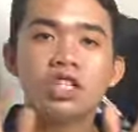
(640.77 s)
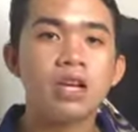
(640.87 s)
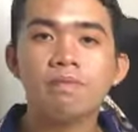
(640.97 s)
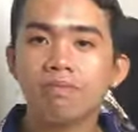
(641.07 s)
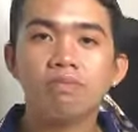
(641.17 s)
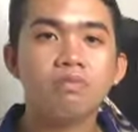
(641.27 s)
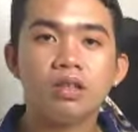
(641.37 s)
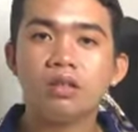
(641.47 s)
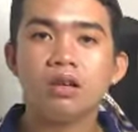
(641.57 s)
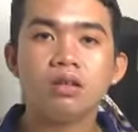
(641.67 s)
cheap,
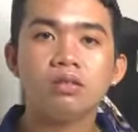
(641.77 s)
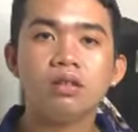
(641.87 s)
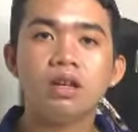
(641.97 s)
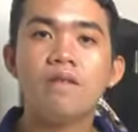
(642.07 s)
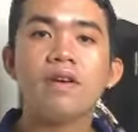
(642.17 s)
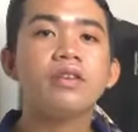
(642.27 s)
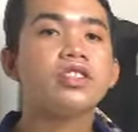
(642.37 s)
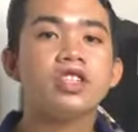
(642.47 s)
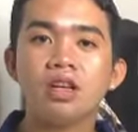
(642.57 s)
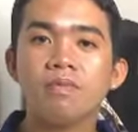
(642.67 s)
you know, in a very
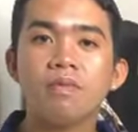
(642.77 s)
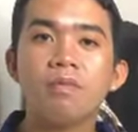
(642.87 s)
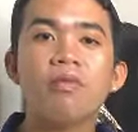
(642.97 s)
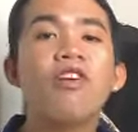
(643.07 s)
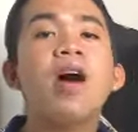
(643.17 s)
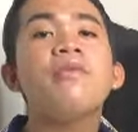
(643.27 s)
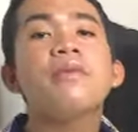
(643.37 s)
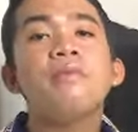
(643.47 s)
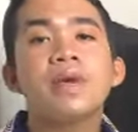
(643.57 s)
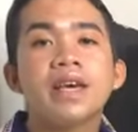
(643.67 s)
cheap from
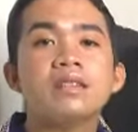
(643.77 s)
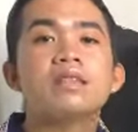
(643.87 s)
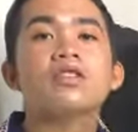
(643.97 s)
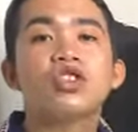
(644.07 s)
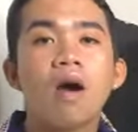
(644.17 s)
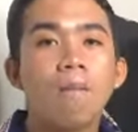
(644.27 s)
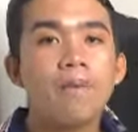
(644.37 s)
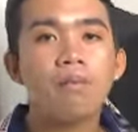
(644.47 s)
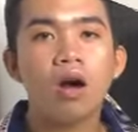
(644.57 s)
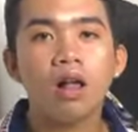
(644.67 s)
the Mix
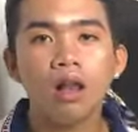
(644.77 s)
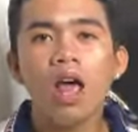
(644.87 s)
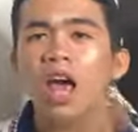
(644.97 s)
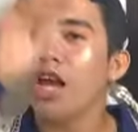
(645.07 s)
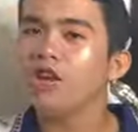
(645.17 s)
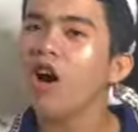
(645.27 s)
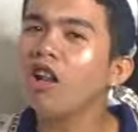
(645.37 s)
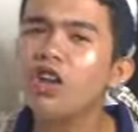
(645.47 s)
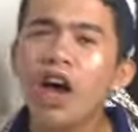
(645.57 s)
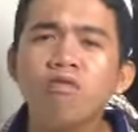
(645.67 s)
shopping mall.
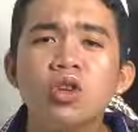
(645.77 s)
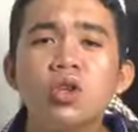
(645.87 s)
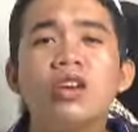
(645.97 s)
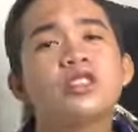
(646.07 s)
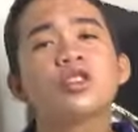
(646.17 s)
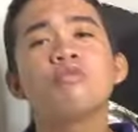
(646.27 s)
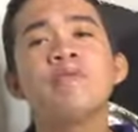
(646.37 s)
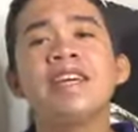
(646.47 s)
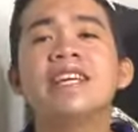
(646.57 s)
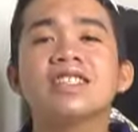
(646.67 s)
All you have to do is to
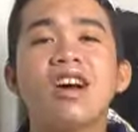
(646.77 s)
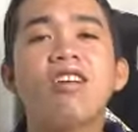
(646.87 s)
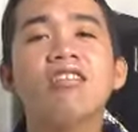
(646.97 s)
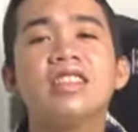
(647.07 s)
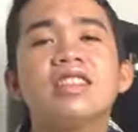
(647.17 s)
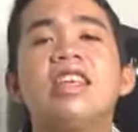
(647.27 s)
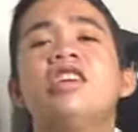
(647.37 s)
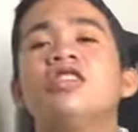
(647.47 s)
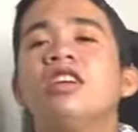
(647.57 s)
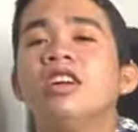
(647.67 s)
mix all the
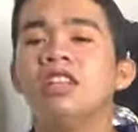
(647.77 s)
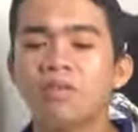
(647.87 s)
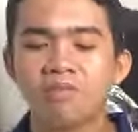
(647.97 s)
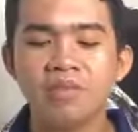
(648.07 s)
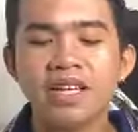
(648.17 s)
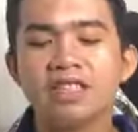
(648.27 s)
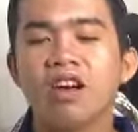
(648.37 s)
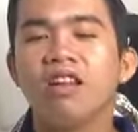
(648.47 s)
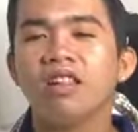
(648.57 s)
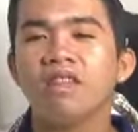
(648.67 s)
t-shirts, mix
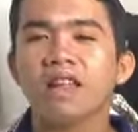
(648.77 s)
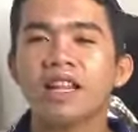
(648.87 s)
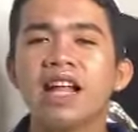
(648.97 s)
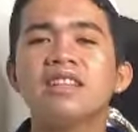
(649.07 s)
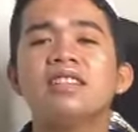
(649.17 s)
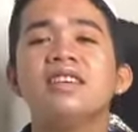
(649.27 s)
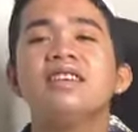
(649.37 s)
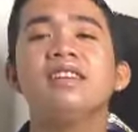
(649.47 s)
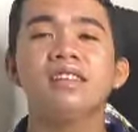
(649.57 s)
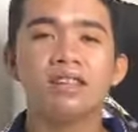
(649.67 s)
all of that
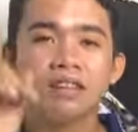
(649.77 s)
until